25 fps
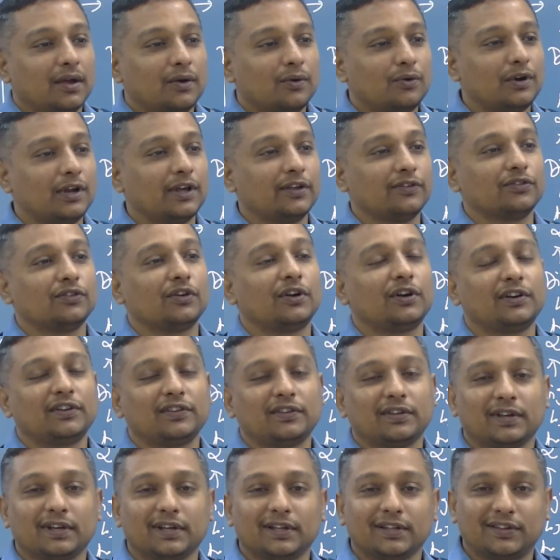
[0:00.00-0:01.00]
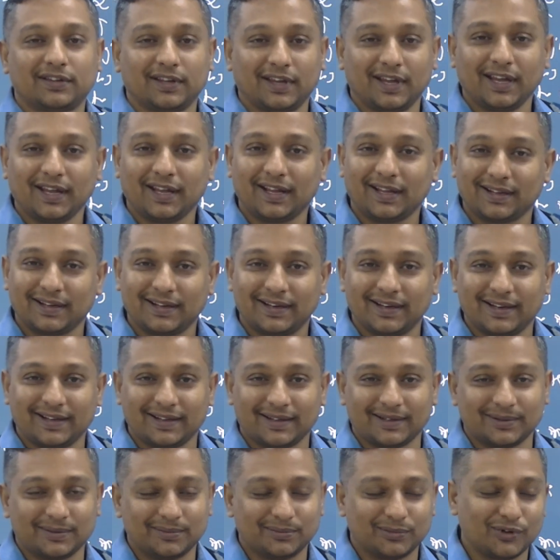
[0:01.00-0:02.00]
who does not think
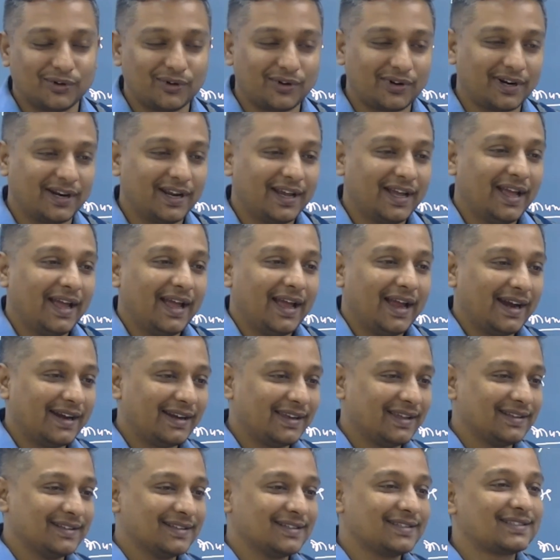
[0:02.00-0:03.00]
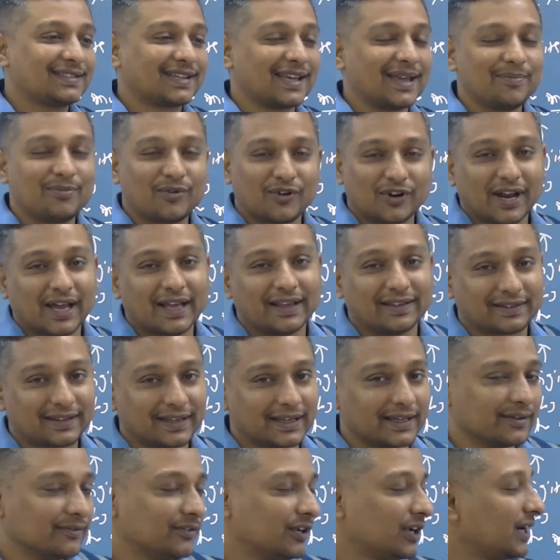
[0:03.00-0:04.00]
more, and they just keep on
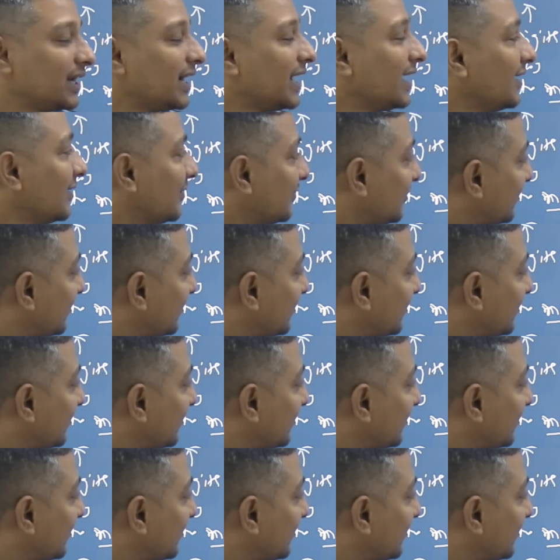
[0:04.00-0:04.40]
asking. What kind of